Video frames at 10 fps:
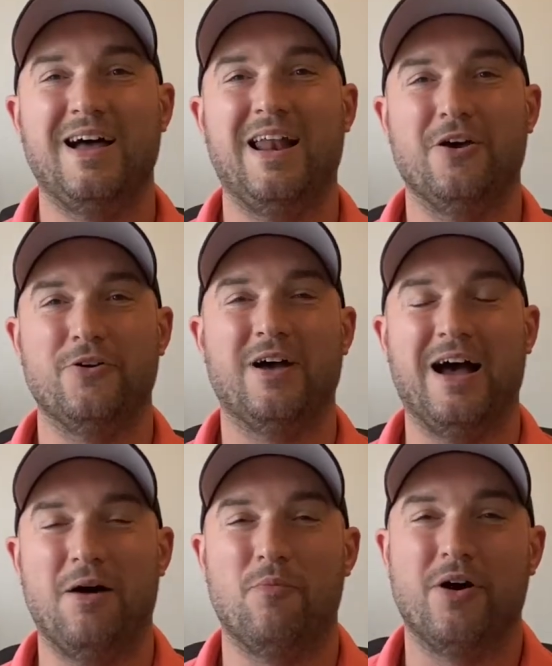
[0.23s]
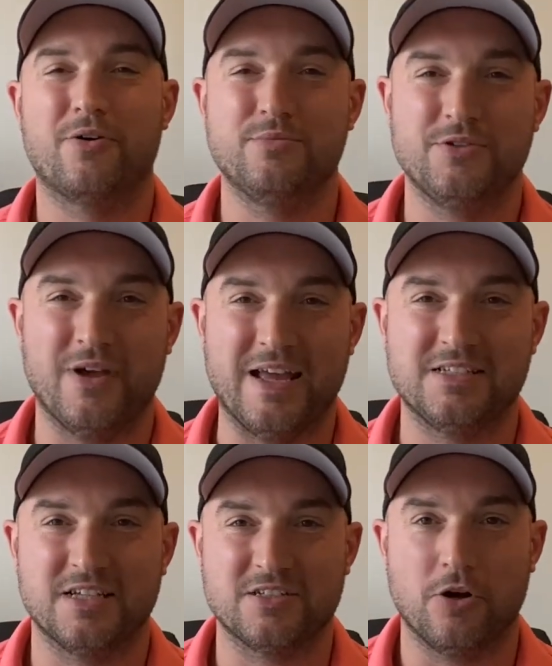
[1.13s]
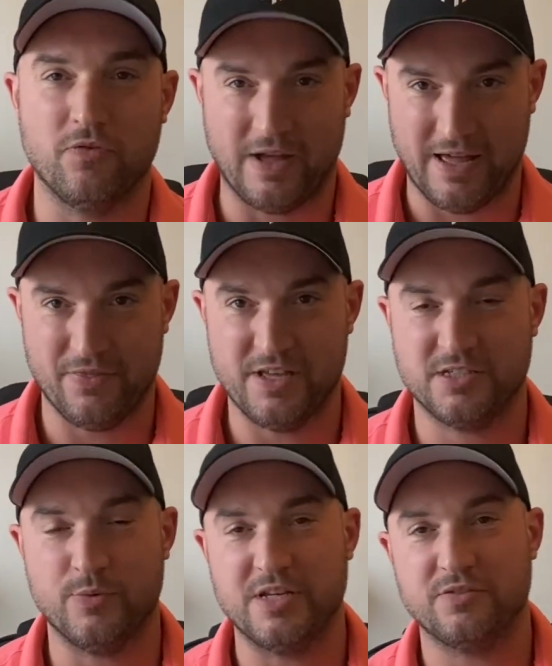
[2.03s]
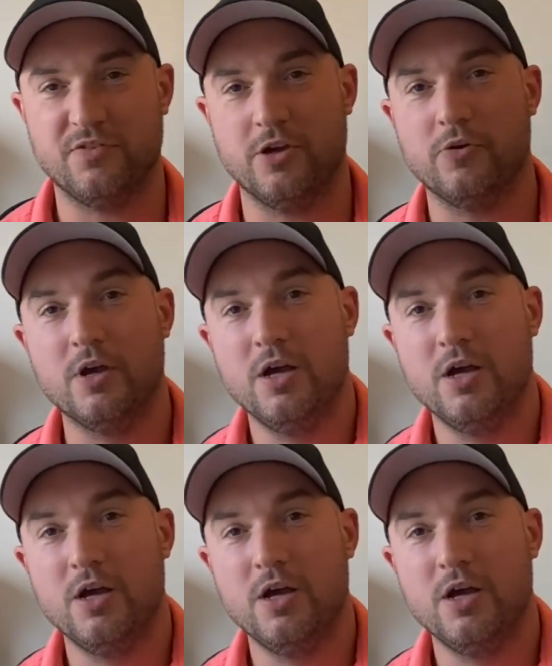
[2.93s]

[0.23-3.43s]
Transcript: Hello and welcome to ACS Golf and this week's review.